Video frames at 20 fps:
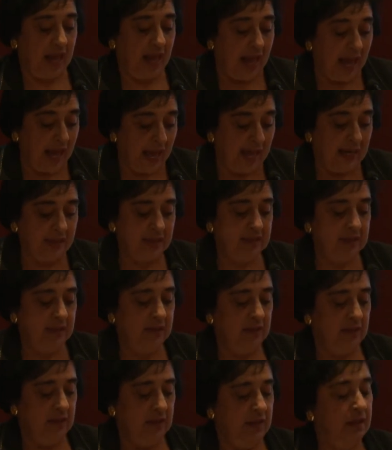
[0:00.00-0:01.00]

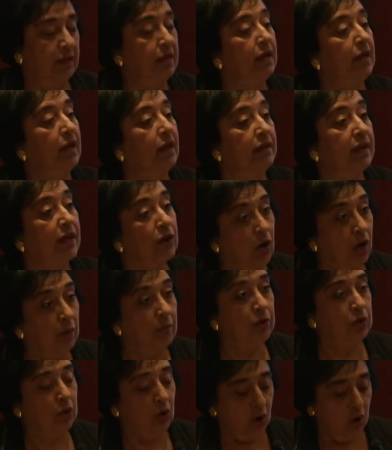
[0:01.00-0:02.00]
and the
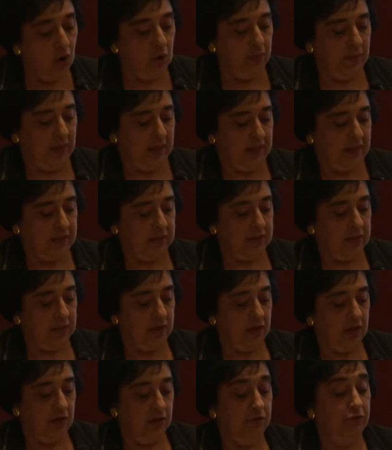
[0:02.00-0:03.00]
common homeland
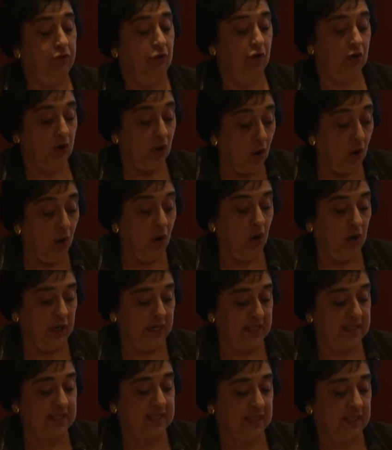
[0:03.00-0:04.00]
for all
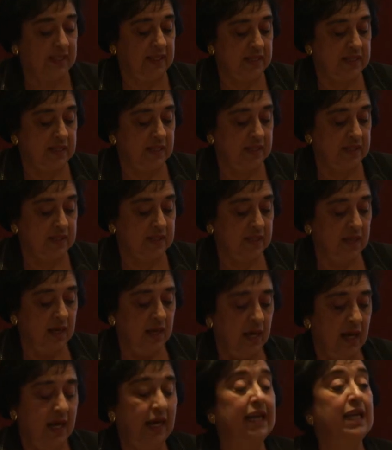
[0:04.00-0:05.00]
its citizens
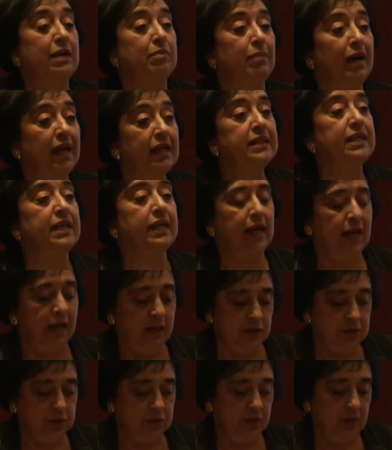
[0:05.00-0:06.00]
in a
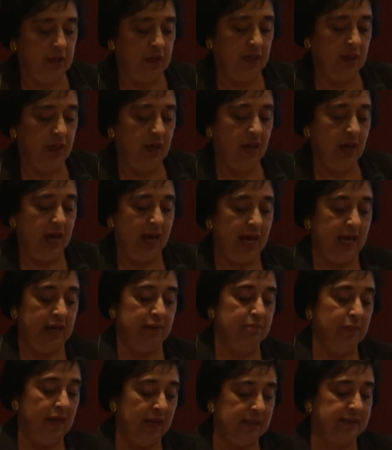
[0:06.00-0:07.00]
multicultural
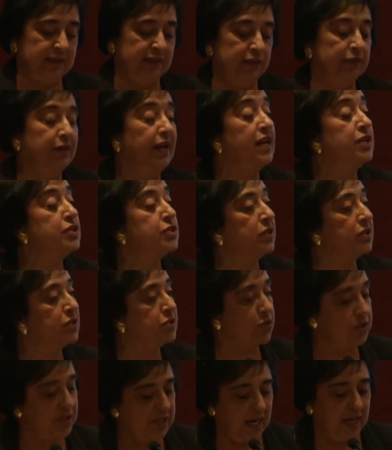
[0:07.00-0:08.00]
and multiracial
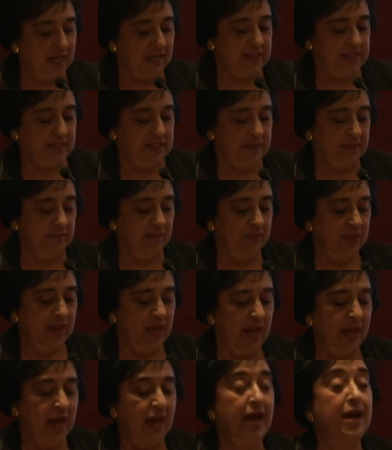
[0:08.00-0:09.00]
society,
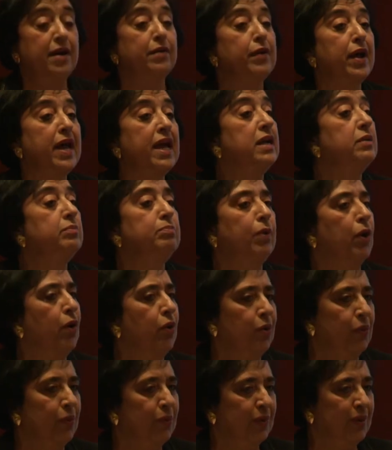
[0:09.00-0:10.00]
a
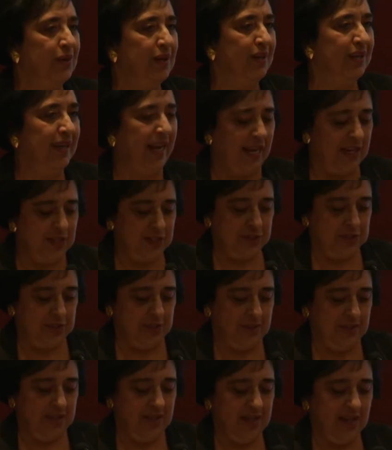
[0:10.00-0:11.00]
rainbow
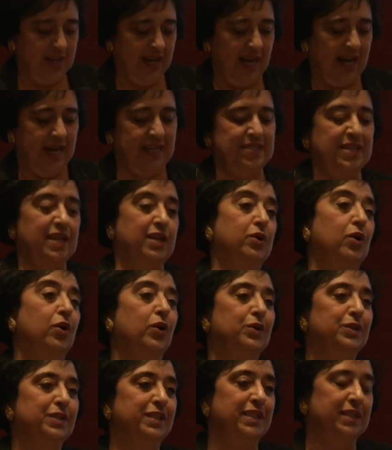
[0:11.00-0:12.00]
nation, as he
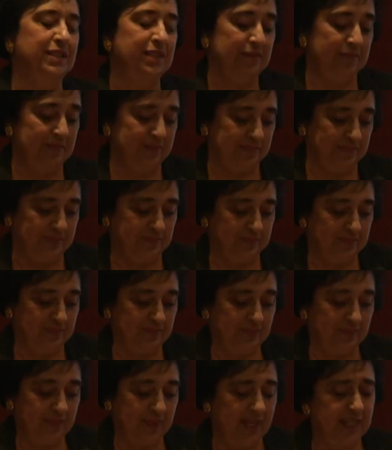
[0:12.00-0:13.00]
called it.
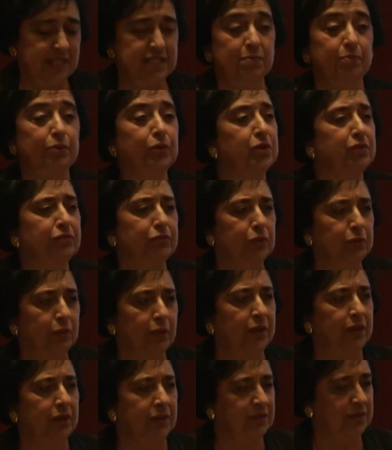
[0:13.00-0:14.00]
It's a beautiful
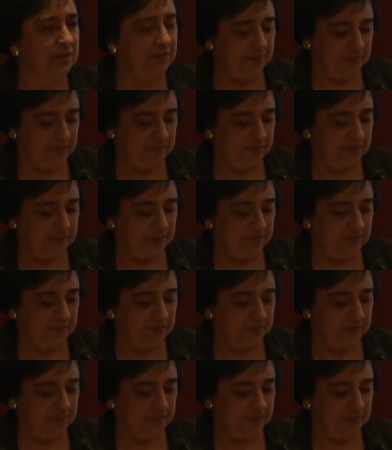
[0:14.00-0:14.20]
word.